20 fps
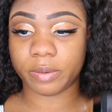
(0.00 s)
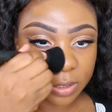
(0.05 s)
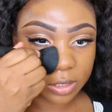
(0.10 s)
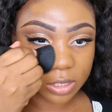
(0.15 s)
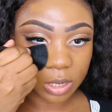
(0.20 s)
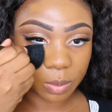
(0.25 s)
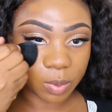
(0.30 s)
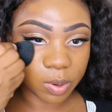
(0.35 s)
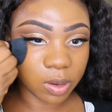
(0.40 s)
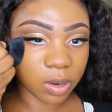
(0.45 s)

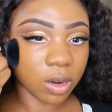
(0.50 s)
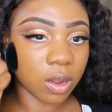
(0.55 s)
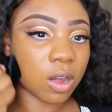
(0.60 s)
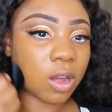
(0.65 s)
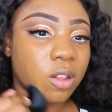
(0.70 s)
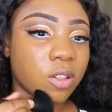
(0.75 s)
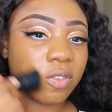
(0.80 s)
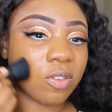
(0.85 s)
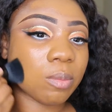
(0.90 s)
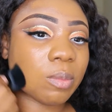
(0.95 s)
Just tip it
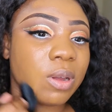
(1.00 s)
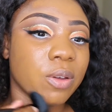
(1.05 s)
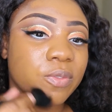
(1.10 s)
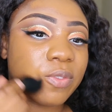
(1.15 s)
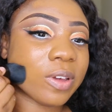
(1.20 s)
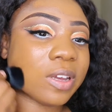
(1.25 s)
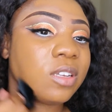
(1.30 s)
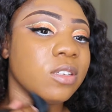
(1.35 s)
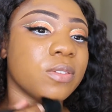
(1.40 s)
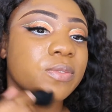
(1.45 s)
all over my
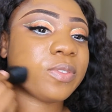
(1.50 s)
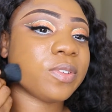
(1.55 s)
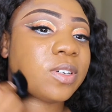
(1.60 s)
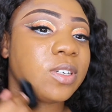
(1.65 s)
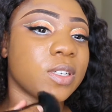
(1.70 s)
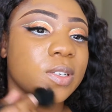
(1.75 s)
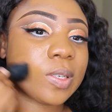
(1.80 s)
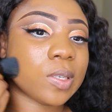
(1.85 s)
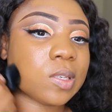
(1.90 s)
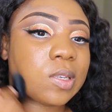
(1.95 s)
face
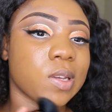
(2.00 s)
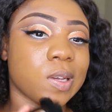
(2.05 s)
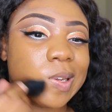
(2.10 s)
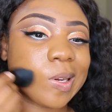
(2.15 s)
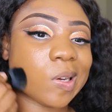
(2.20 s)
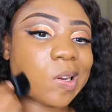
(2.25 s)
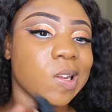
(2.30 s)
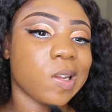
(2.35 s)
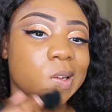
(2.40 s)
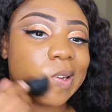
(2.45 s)
first,
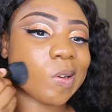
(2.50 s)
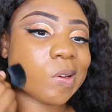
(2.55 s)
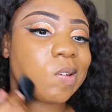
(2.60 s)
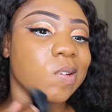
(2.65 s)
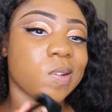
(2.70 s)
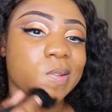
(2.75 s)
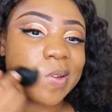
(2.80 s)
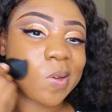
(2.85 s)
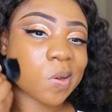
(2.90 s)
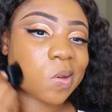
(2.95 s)
and then
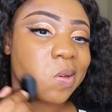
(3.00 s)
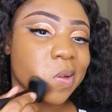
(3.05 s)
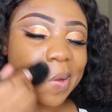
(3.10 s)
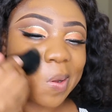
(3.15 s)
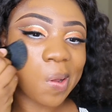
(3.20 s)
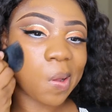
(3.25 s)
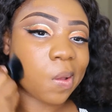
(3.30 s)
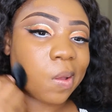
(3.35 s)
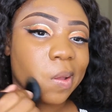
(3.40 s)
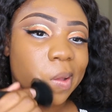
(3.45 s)

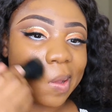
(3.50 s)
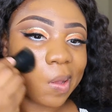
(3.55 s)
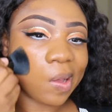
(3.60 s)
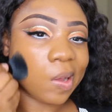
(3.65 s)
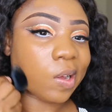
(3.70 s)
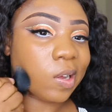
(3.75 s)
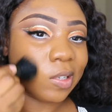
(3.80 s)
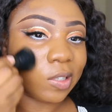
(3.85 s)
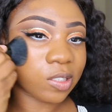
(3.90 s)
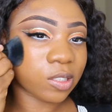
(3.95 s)

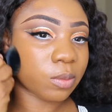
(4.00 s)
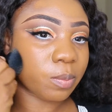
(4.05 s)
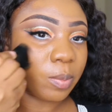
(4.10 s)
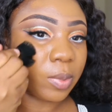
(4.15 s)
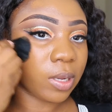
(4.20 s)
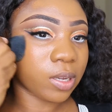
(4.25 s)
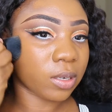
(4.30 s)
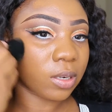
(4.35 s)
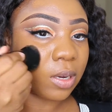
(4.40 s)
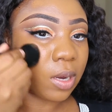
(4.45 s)
I just
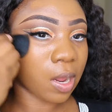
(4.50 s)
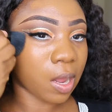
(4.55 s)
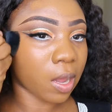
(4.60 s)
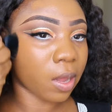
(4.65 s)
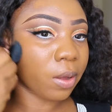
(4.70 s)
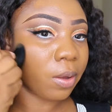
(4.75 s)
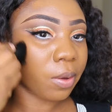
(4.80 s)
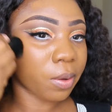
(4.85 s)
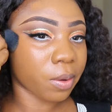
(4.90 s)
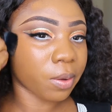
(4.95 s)
blend it
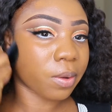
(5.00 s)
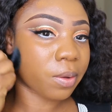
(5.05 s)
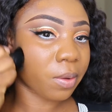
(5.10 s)
out.